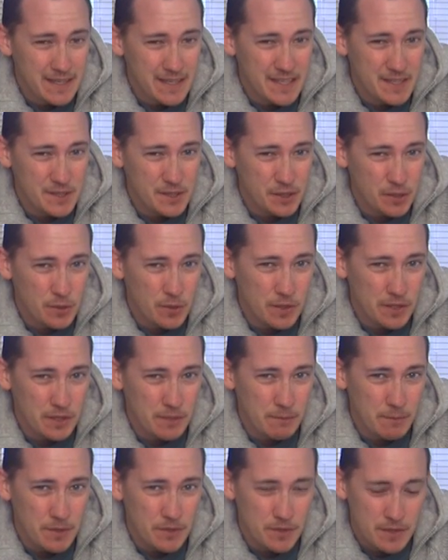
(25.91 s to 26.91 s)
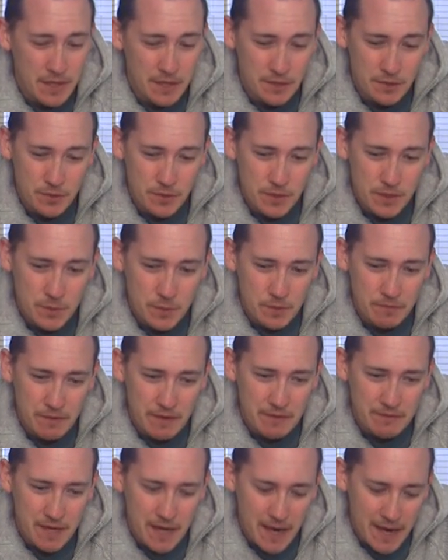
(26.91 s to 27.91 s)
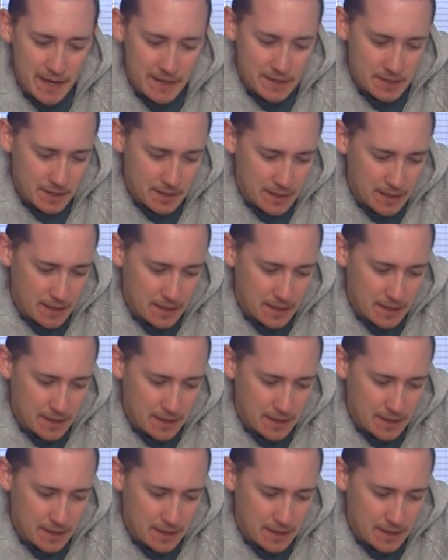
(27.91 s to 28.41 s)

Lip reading: isn't quite the most entries we've ever had,